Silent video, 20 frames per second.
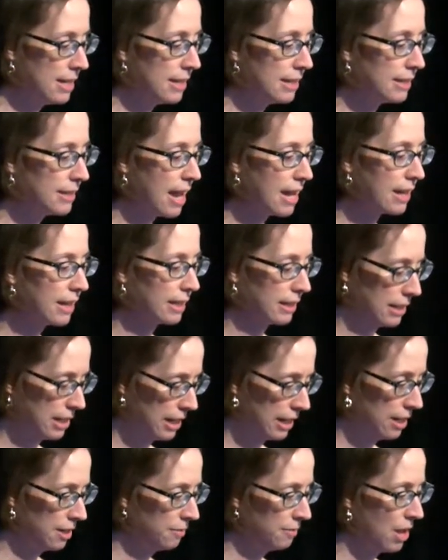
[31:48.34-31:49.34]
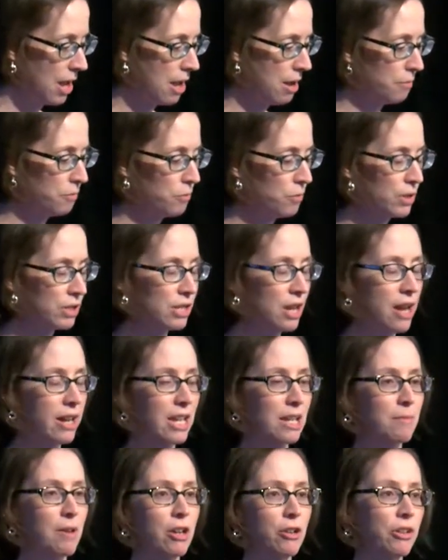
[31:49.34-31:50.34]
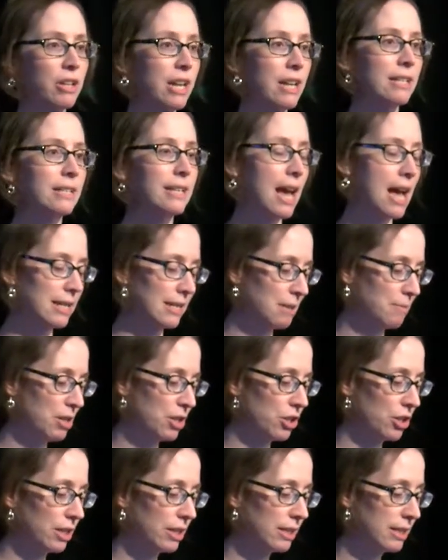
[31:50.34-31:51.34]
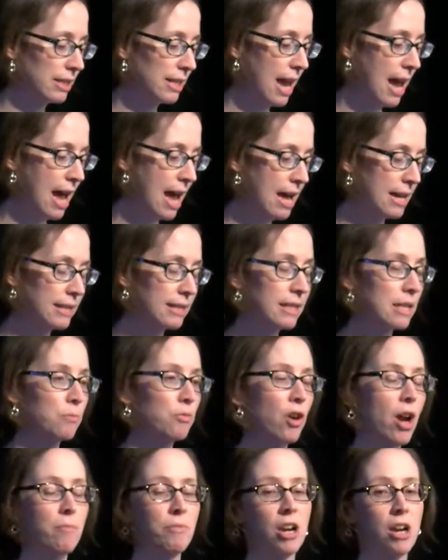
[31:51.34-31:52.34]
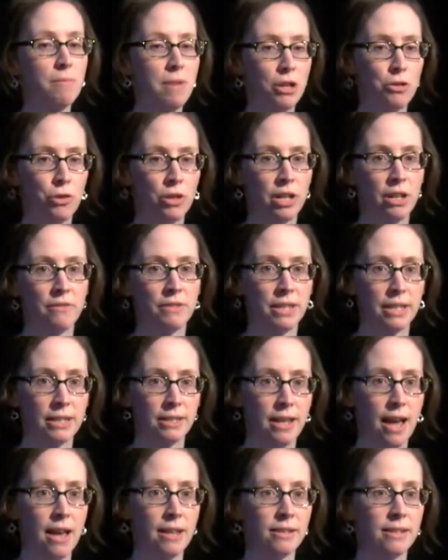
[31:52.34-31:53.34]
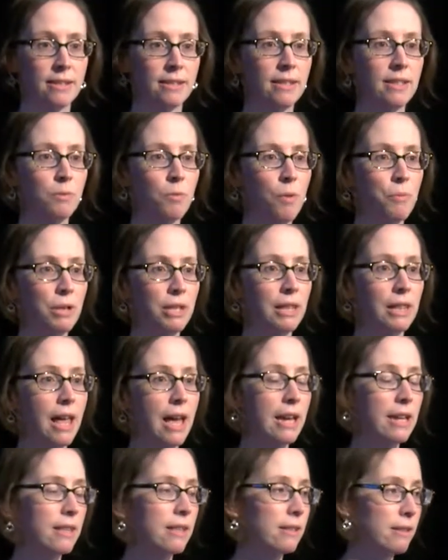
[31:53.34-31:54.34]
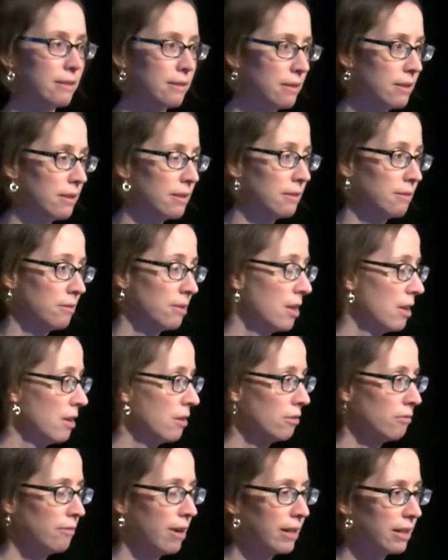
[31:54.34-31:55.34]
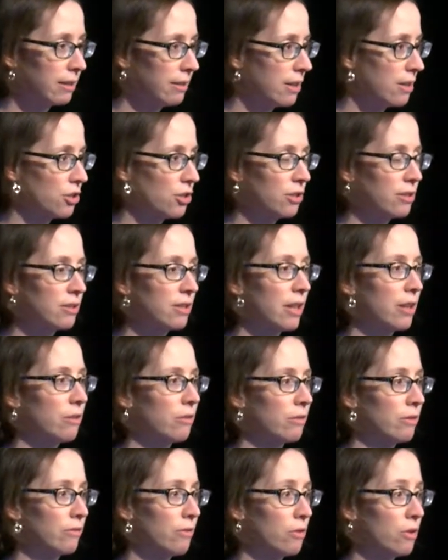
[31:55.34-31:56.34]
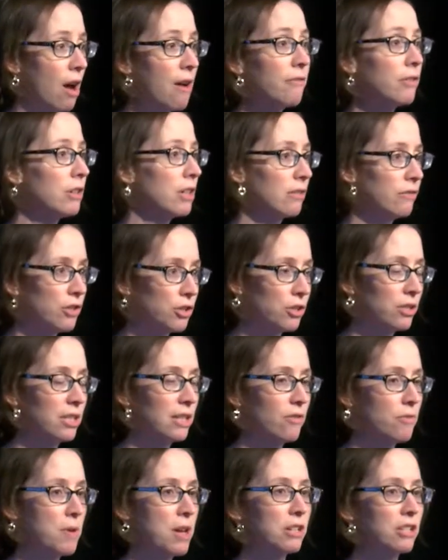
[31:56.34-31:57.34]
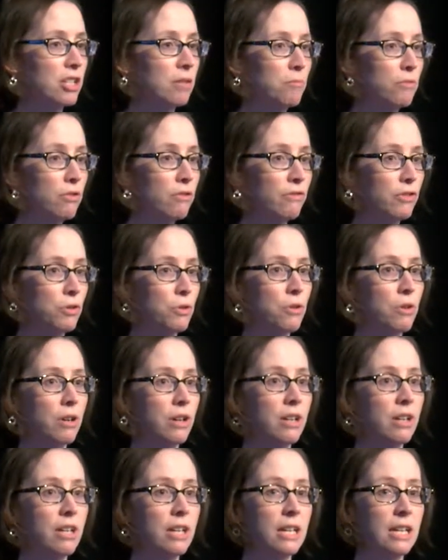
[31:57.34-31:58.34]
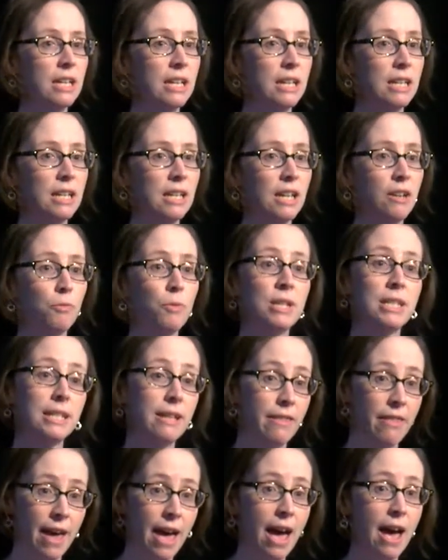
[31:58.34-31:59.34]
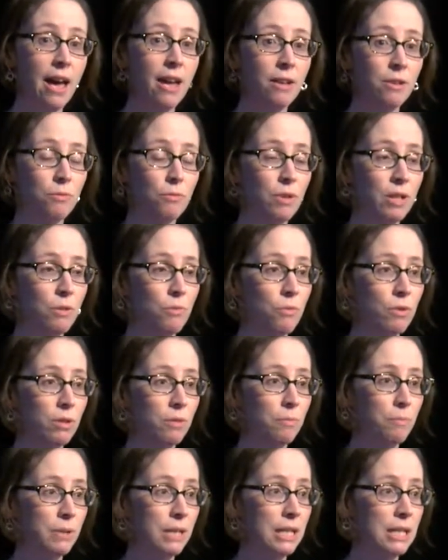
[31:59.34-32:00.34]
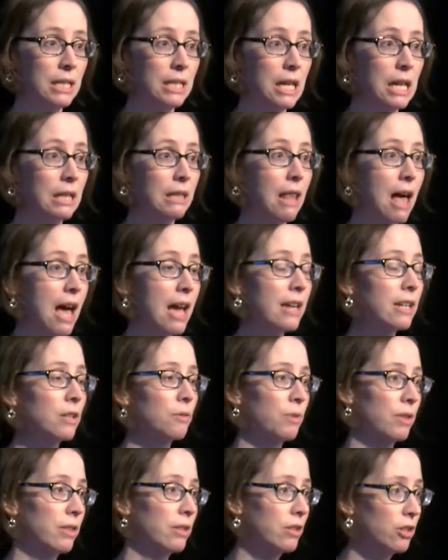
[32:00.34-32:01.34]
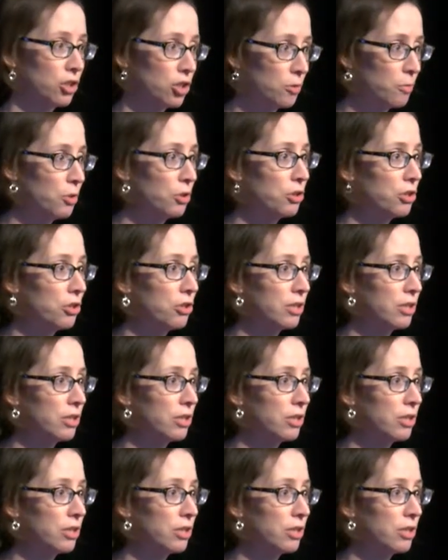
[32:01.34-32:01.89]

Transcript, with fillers: Secondly, um, we're talking about greenhouse gas emissions as the primary metric of success. This is what we'd like this, the regulations that govern efficiency Vermont to move toward. If we did that, we would be aligned with the distribution